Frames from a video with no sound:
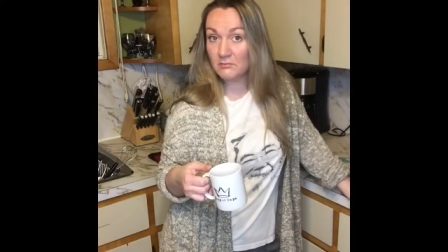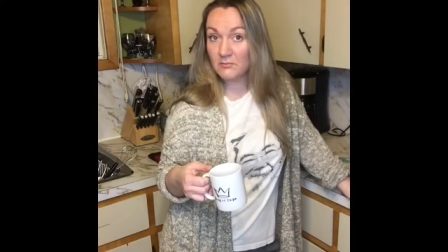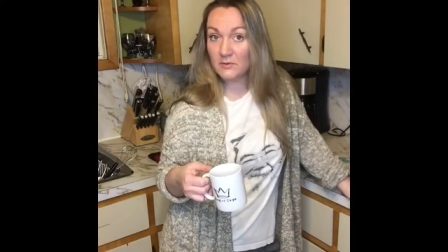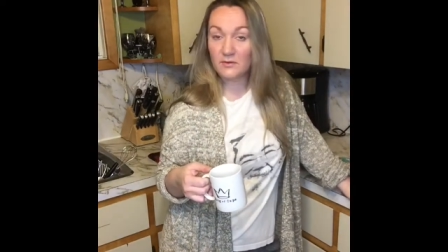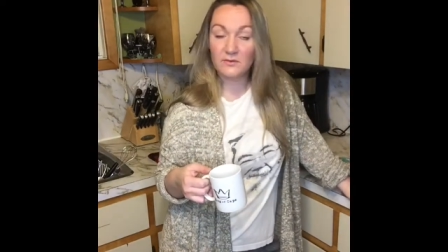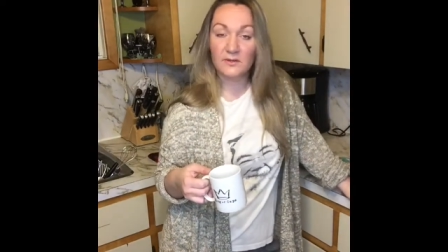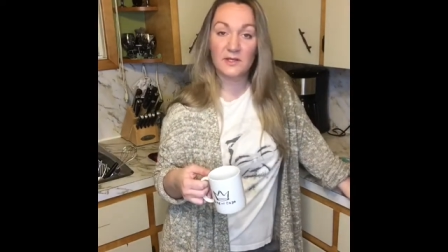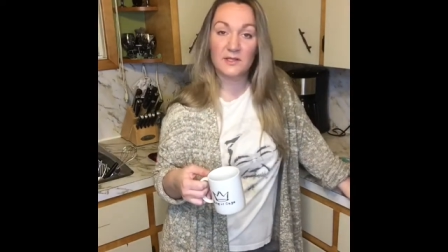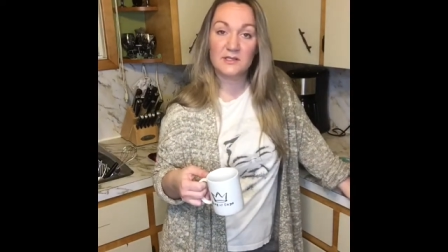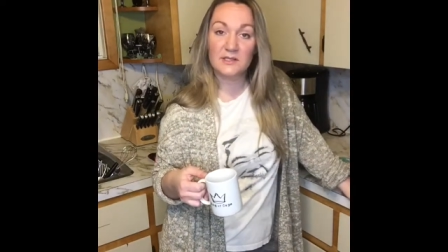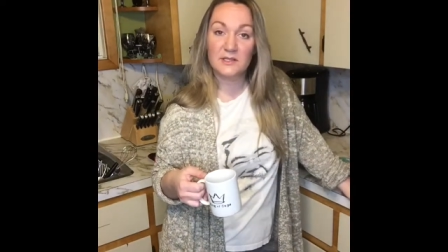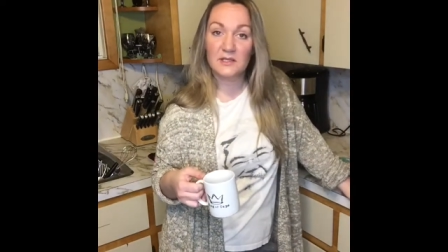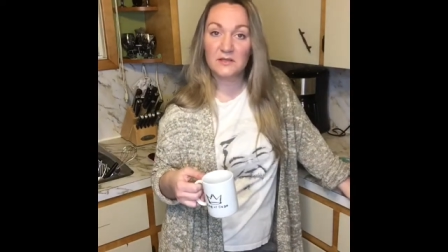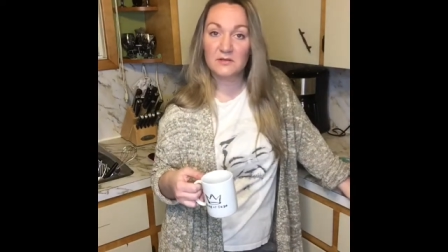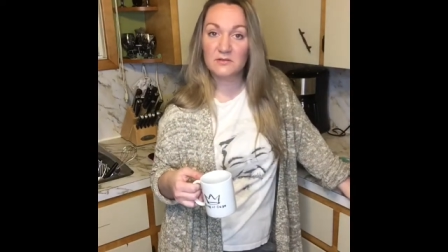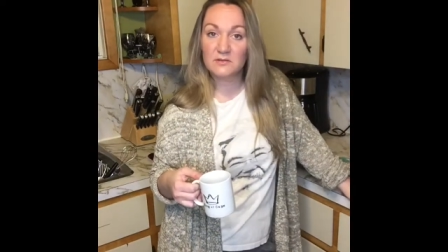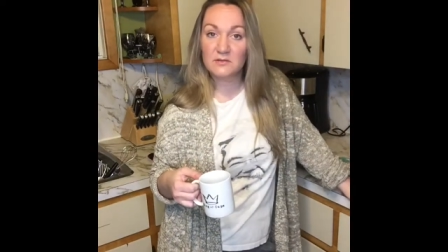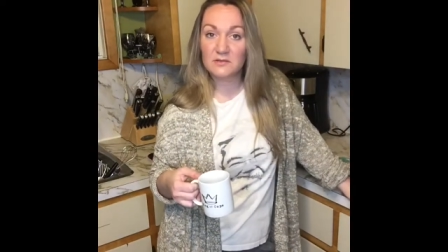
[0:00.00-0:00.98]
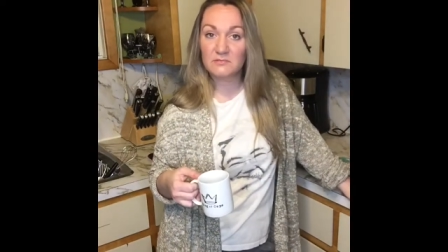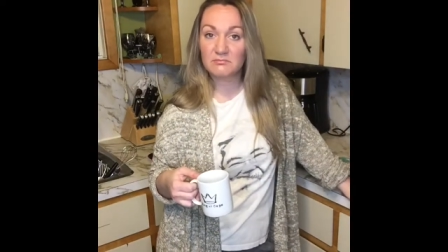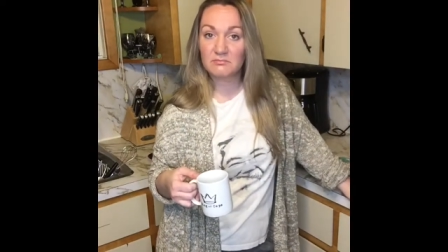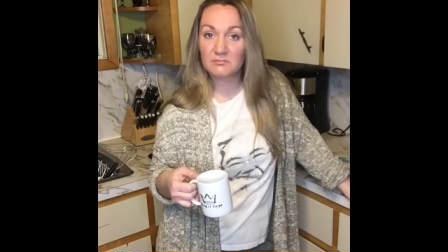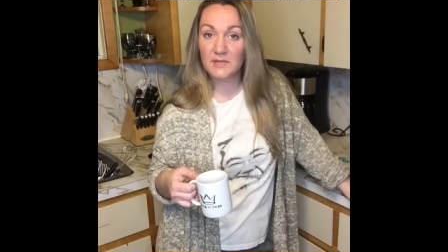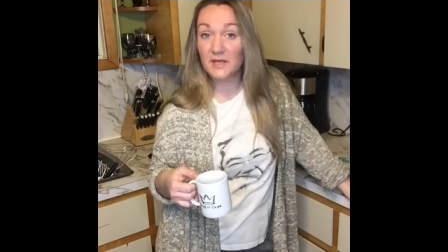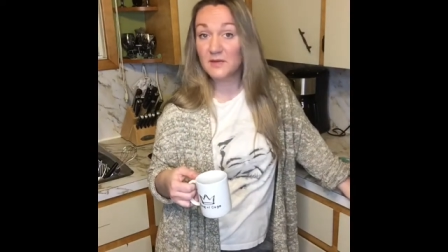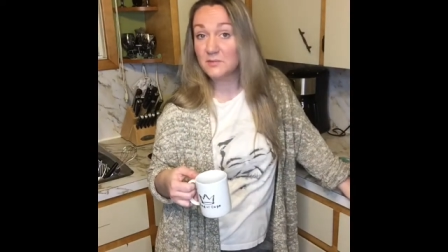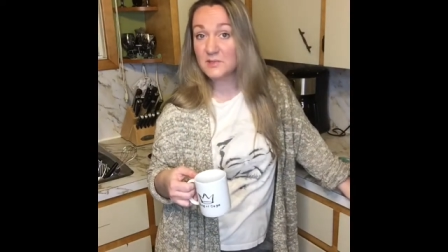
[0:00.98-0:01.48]
If that sounds
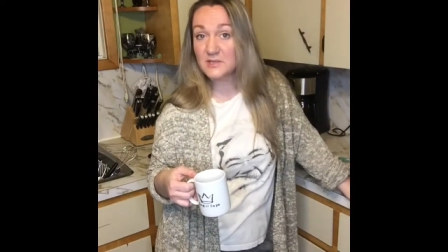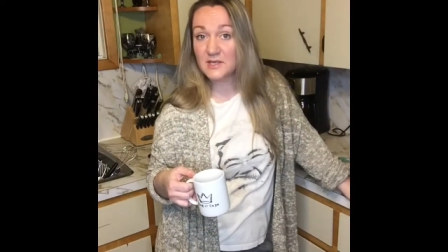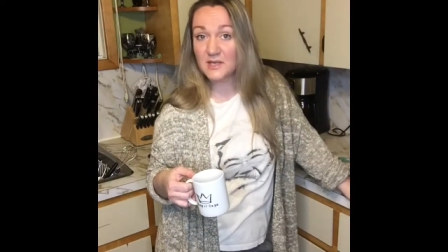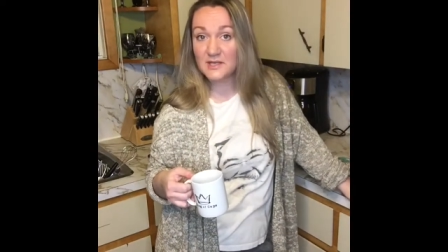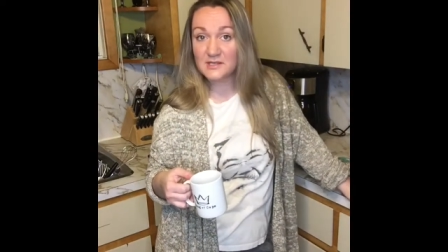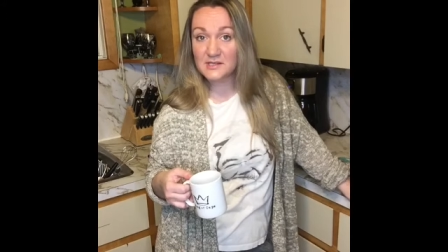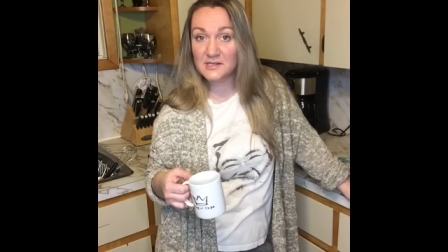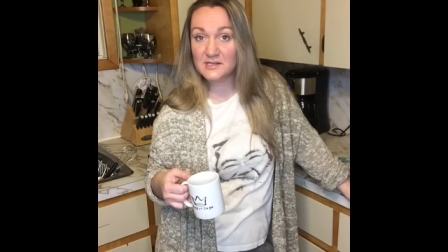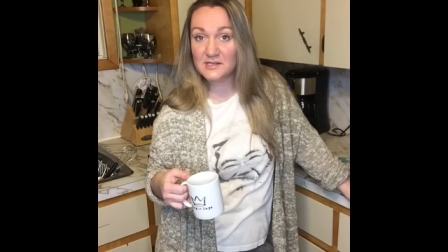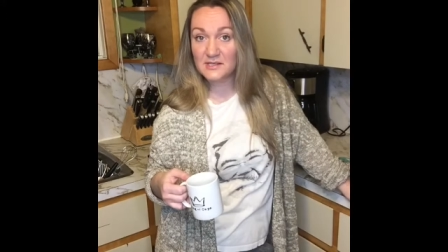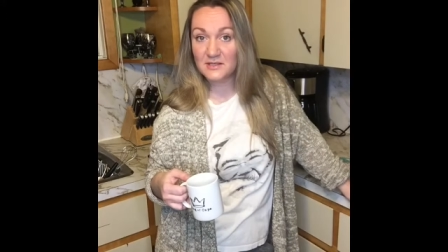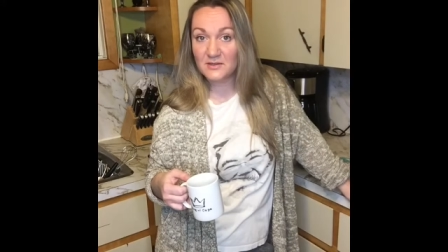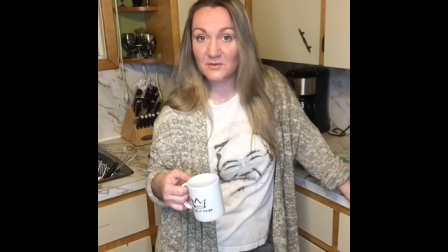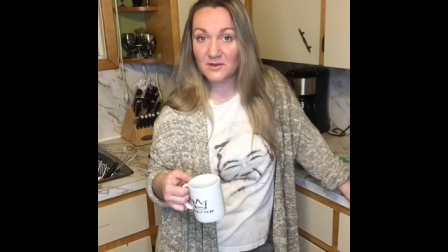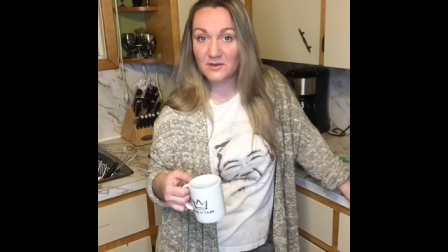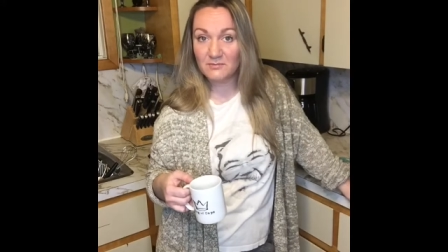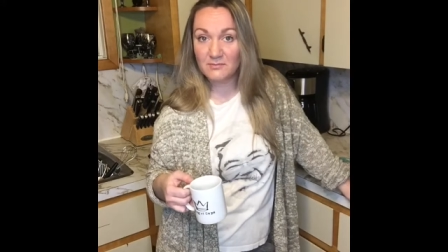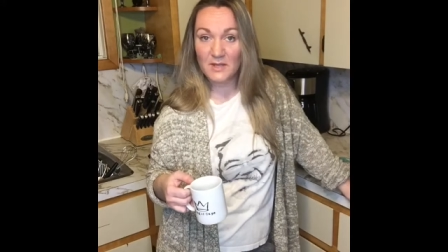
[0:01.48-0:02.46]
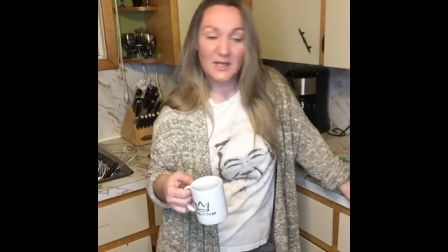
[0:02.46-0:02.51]
appetizing to anyone.